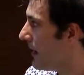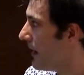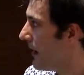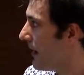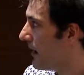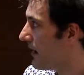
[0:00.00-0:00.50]

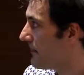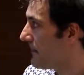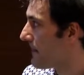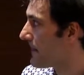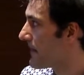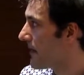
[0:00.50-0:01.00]

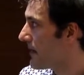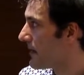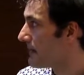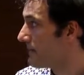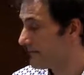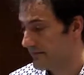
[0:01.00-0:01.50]

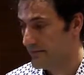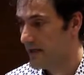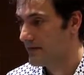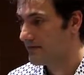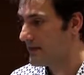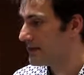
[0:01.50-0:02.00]
And
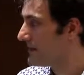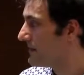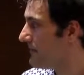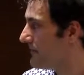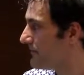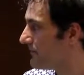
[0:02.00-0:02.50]
yeah, as a